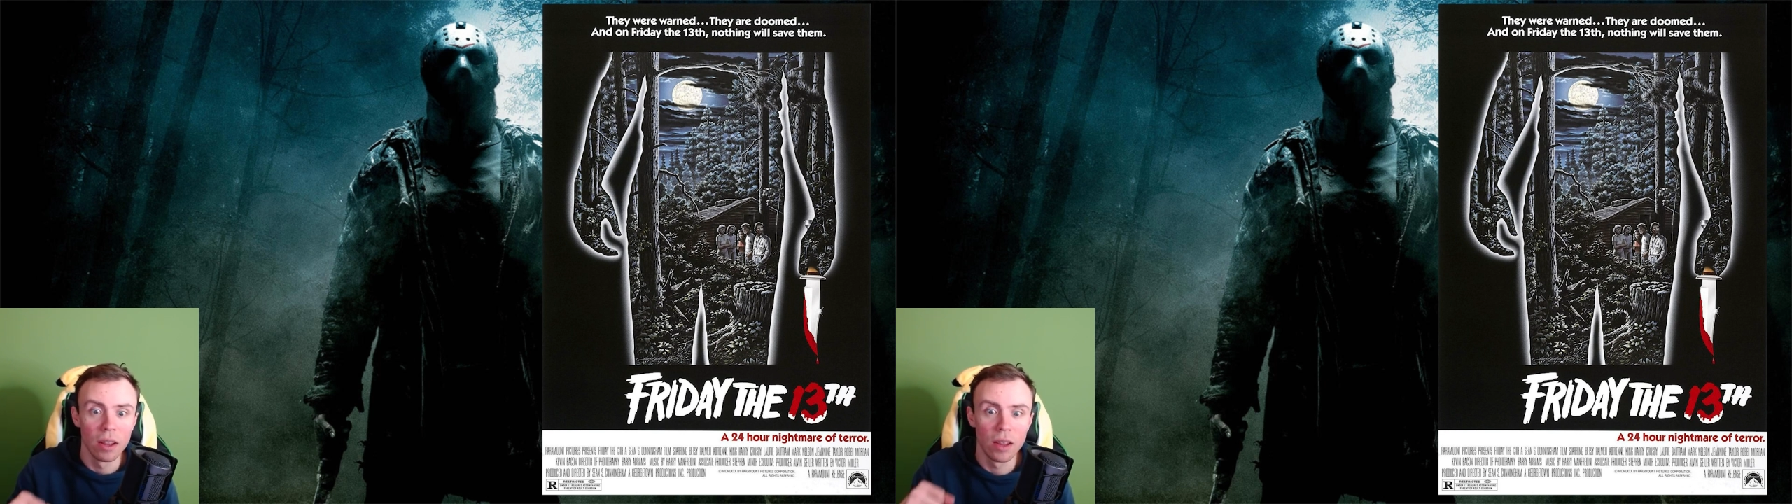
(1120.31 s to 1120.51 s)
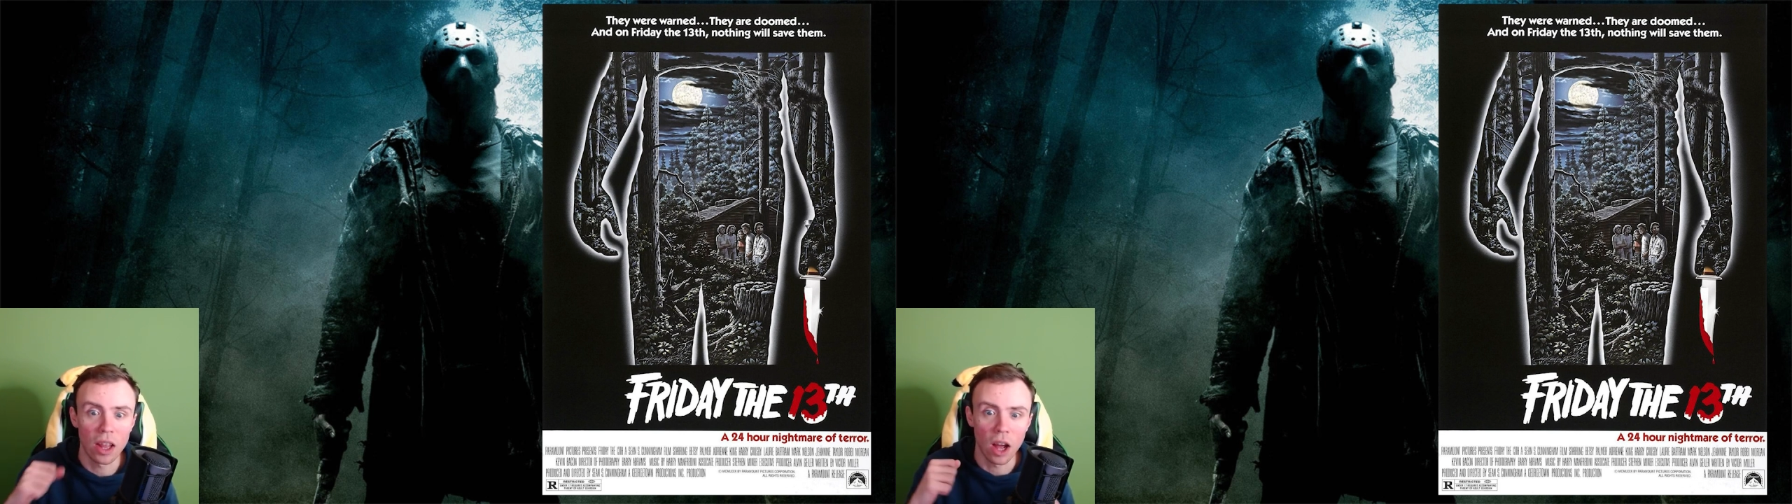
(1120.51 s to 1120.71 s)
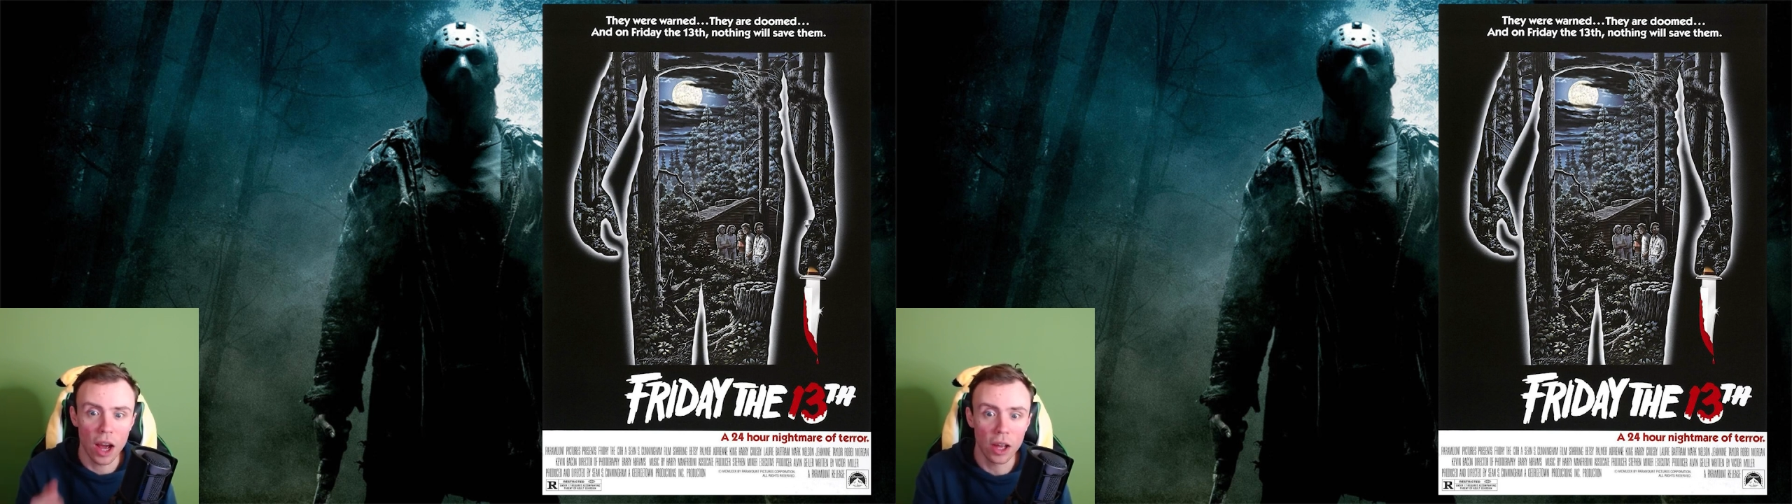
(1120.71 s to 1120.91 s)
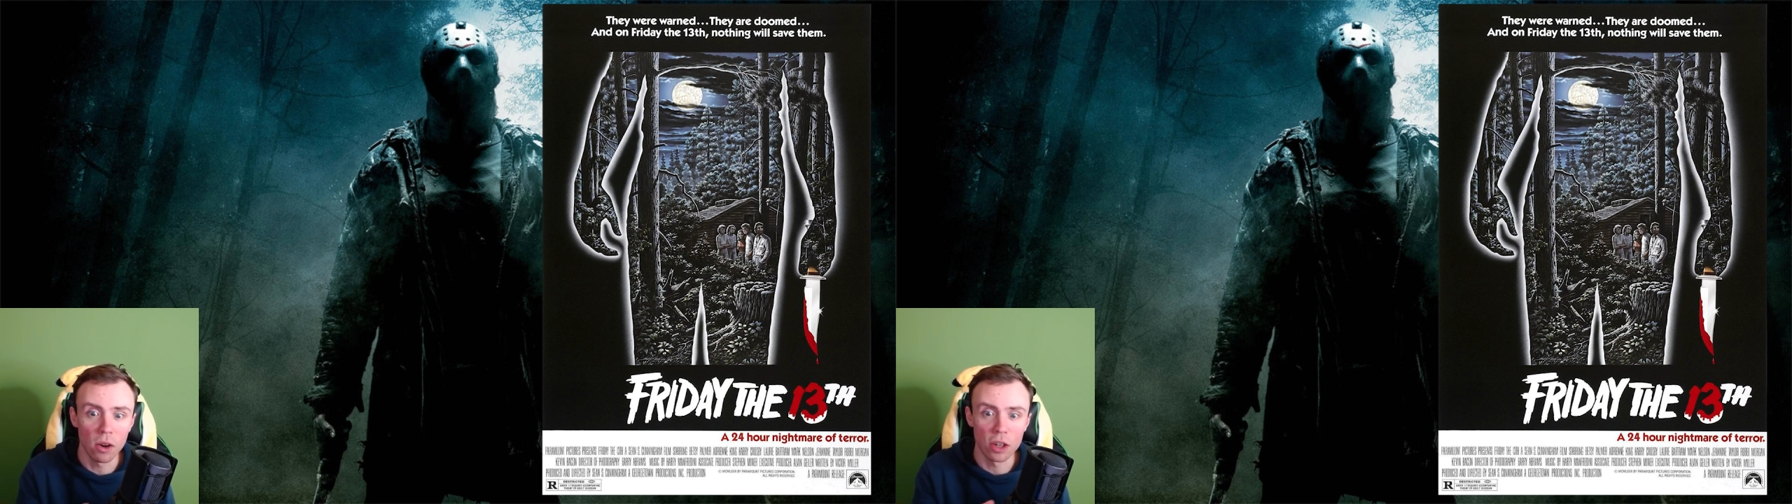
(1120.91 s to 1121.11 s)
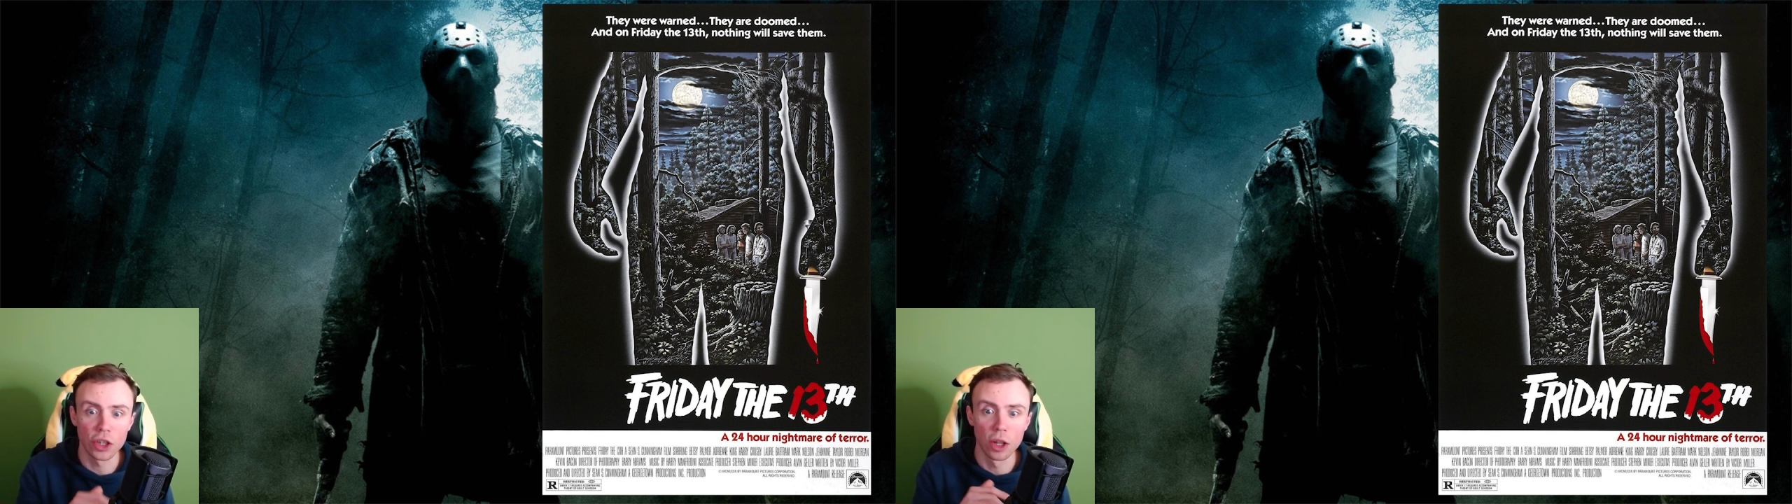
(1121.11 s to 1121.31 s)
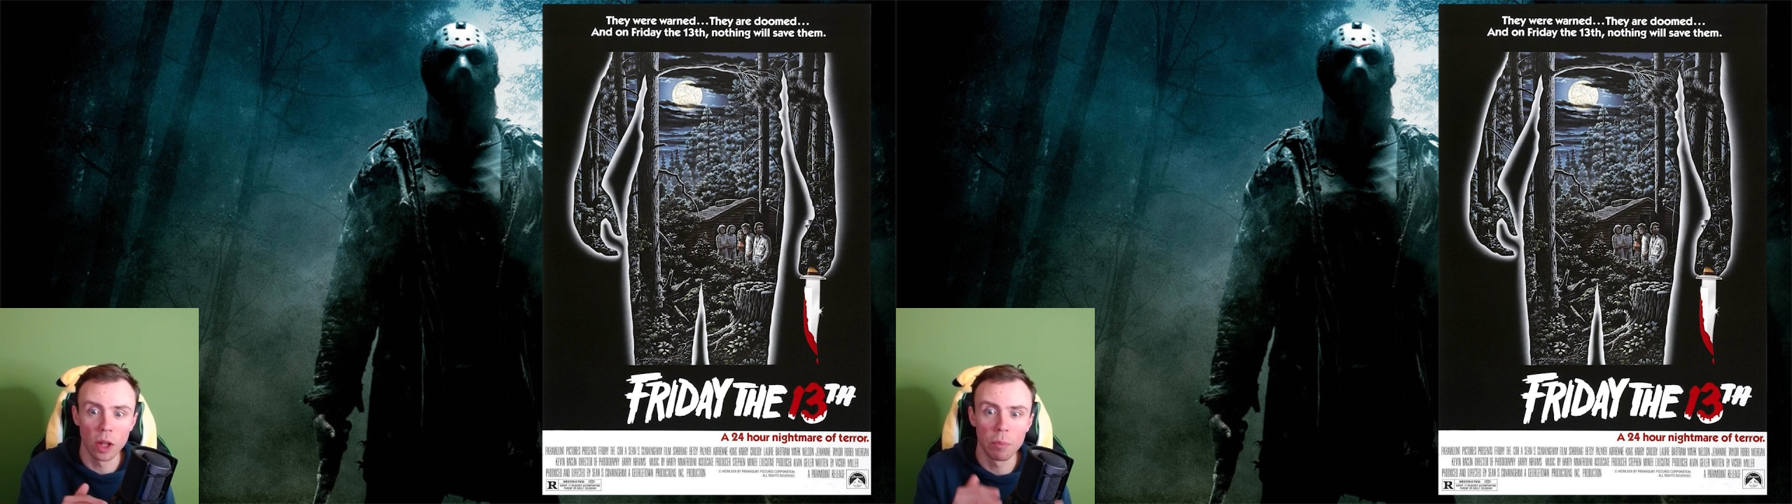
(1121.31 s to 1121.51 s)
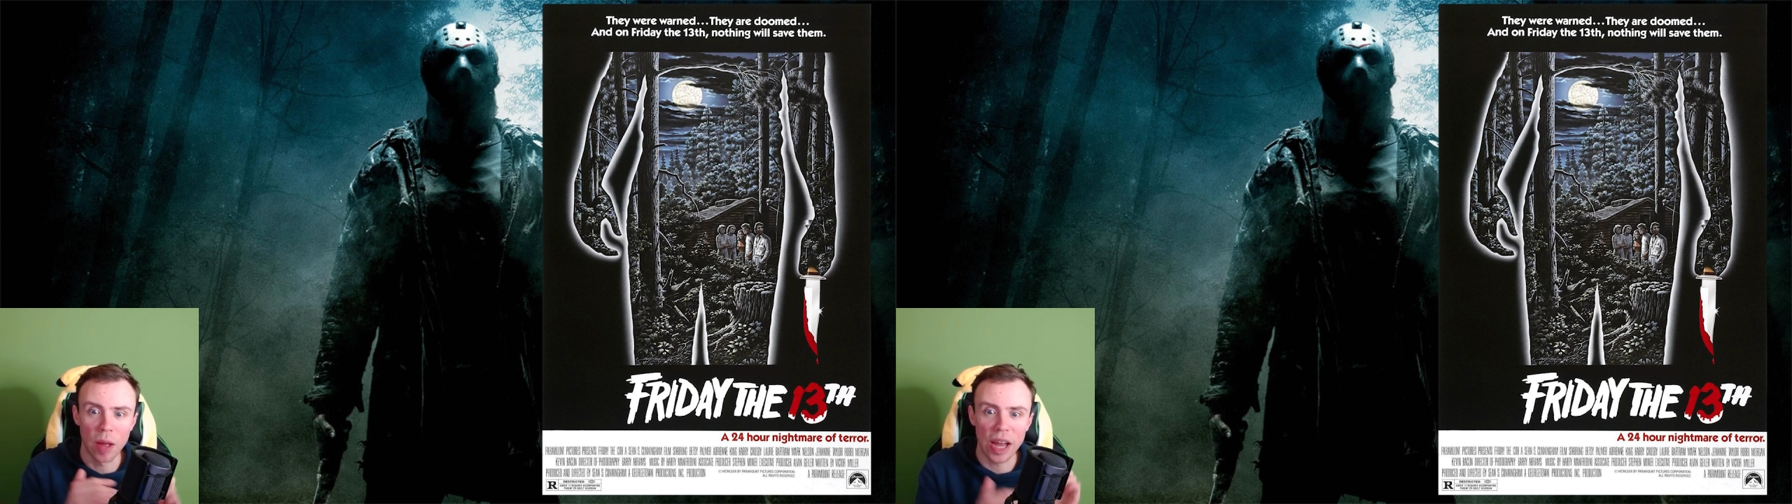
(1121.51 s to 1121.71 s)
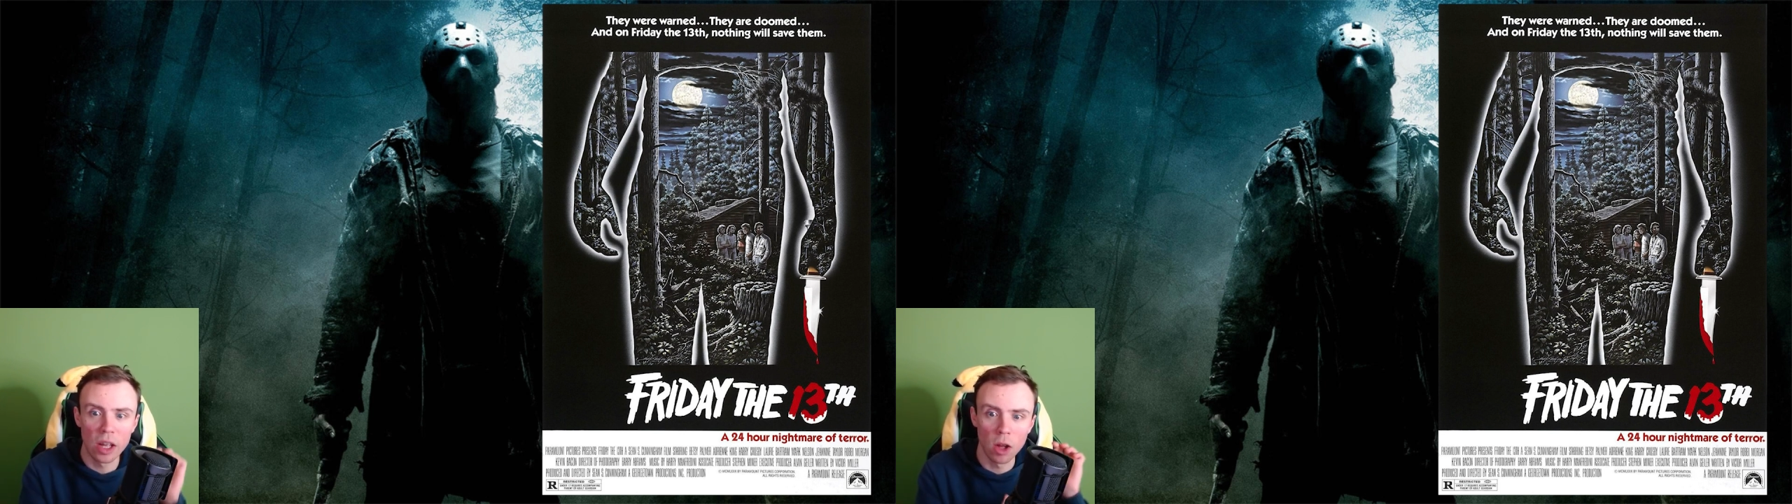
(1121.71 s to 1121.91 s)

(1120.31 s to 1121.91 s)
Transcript: that hiker is slowly backing